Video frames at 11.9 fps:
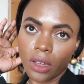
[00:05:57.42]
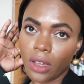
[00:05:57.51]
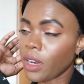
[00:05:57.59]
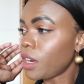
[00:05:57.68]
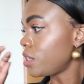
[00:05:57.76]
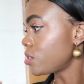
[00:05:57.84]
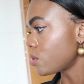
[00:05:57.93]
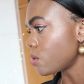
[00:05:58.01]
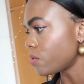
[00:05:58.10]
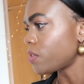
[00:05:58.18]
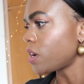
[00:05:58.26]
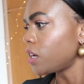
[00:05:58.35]
and I need to
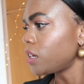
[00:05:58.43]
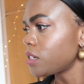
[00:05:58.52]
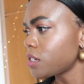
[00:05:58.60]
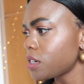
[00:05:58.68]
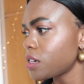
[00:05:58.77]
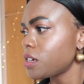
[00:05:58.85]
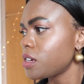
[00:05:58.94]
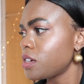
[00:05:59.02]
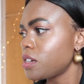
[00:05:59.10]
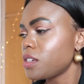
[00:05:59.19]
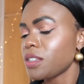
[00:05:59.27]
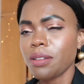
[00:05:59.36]
go find
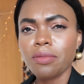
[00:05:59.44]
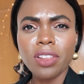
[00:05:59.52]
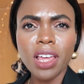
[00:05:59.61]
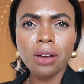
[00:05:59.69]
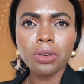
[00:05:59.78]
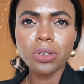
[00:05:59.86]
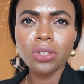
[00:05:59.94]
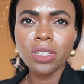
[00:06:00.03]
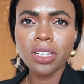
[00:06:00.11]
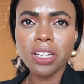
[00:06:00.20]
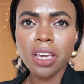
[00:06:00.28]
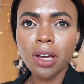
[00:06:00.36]
some flowers.
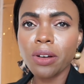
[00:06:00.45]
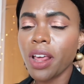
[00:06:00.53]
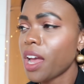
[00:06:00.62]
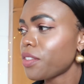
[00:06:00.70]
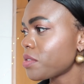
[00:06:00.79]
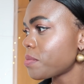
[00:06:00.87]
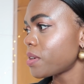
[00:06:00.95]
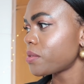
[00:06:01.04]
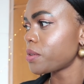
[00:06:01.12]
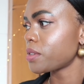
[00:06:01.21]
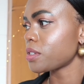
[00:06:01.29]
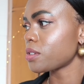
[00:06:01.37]
Turn out half of my
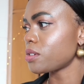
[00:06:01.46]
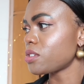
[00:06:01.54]
roses are